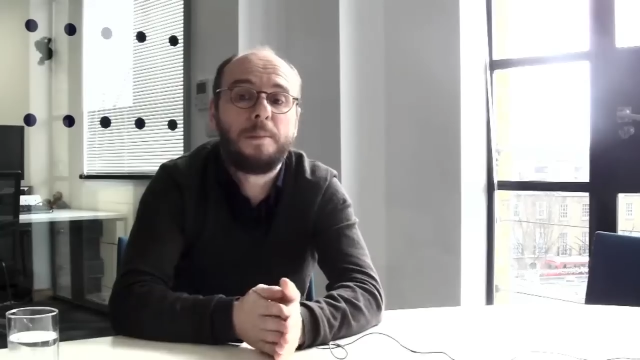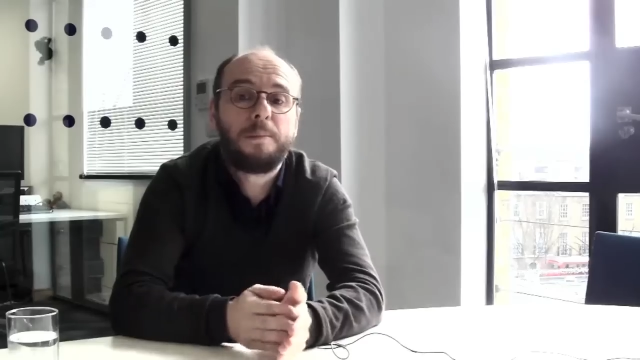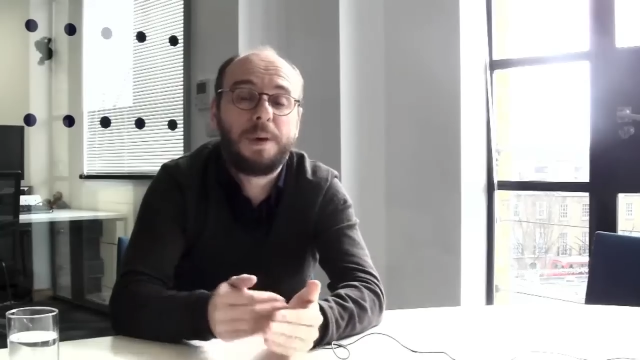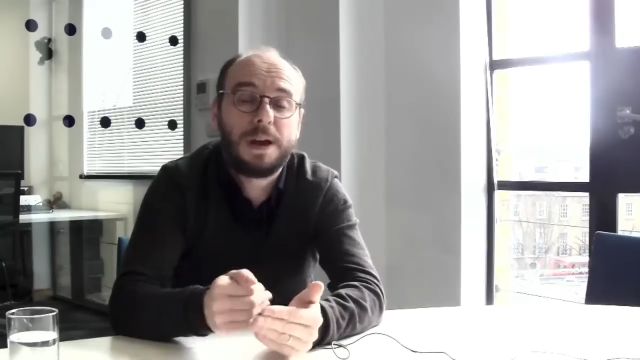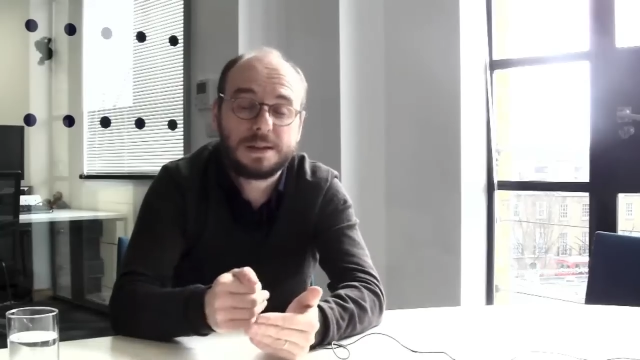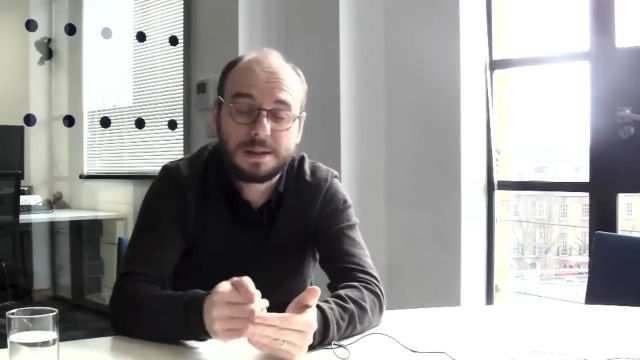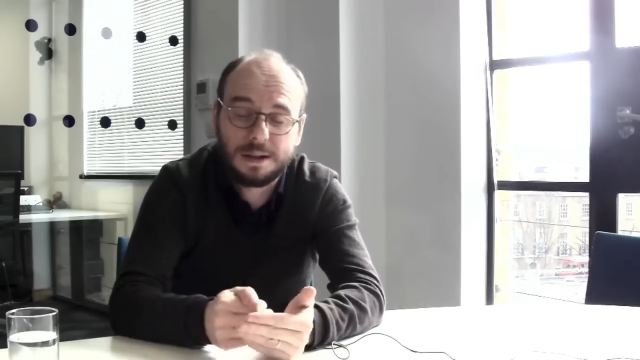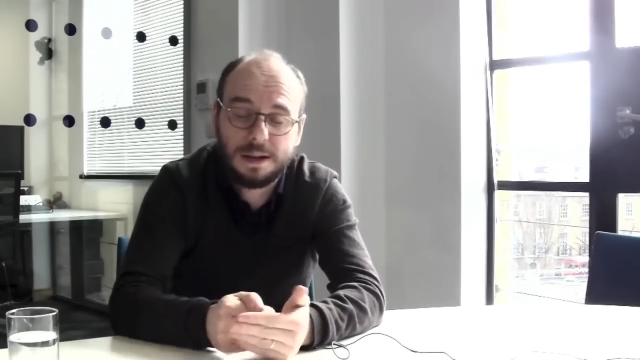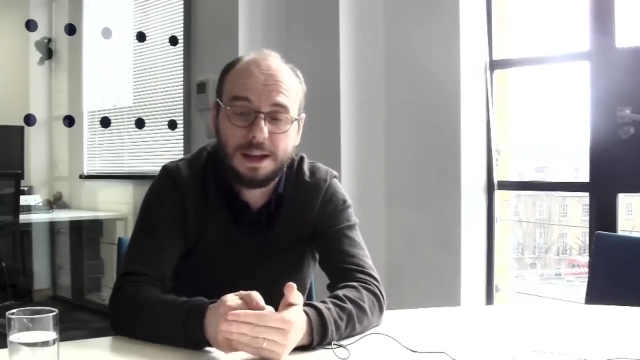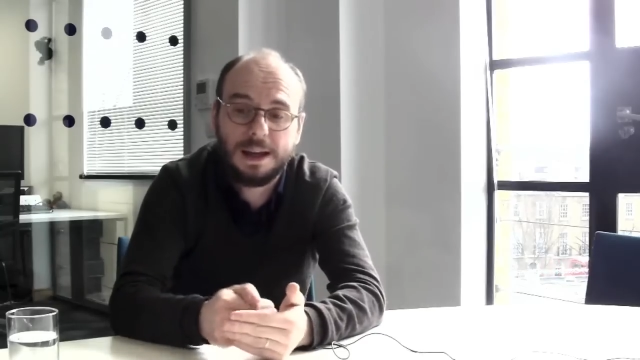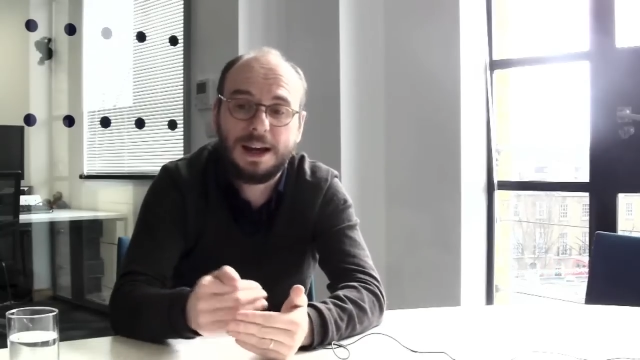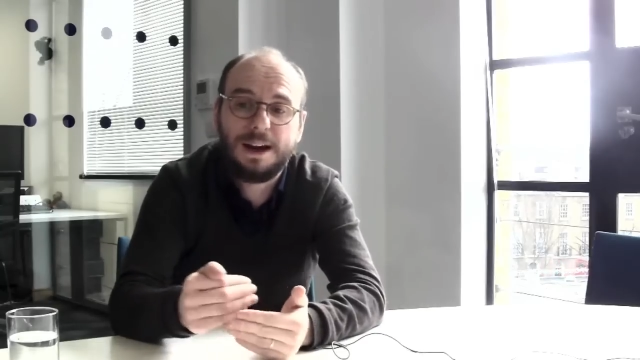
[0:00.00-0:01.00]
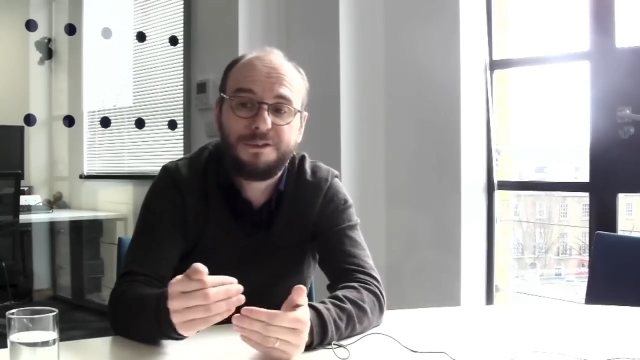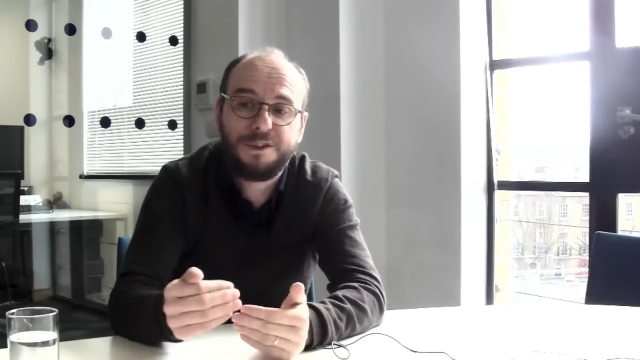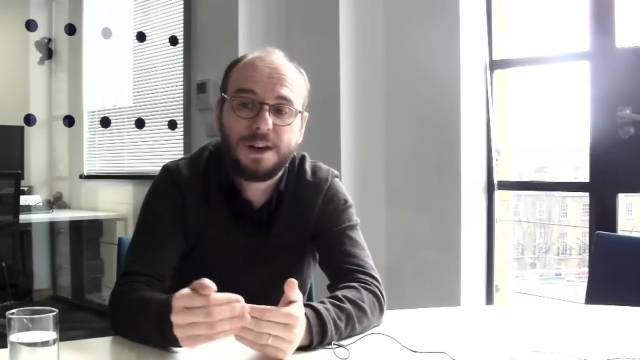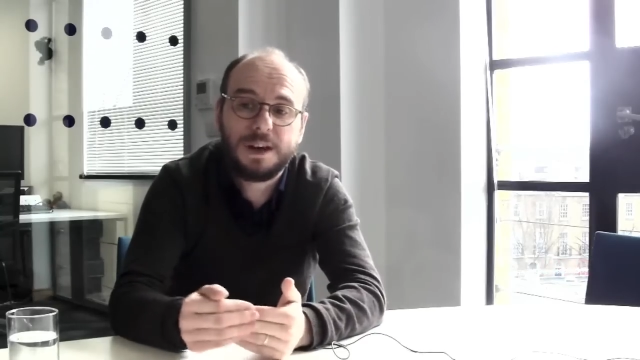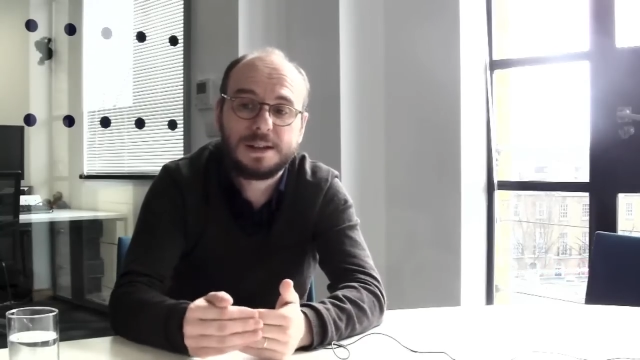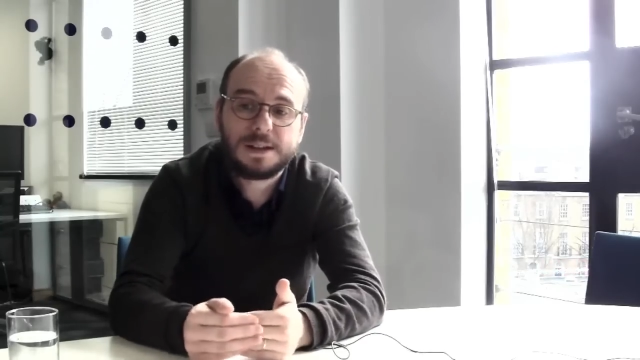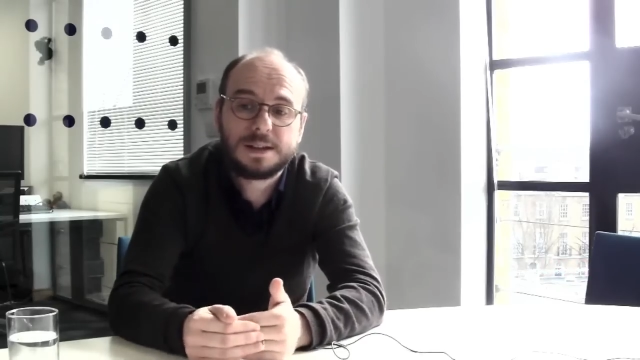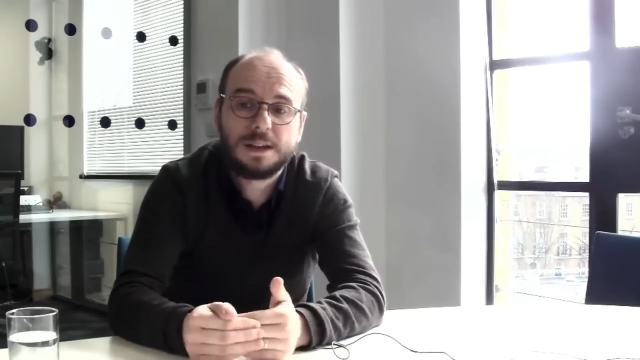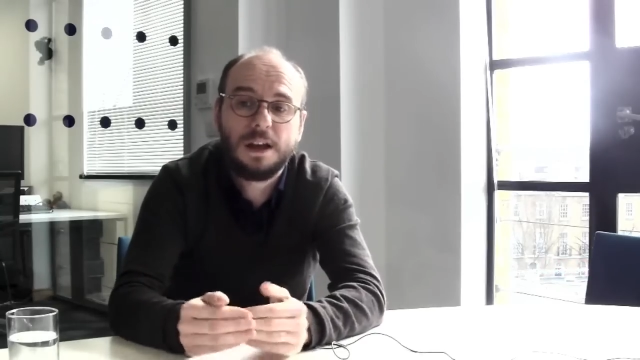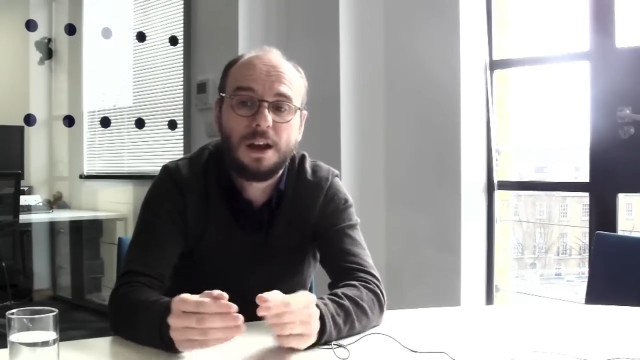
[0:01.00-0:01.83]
personally, I think it's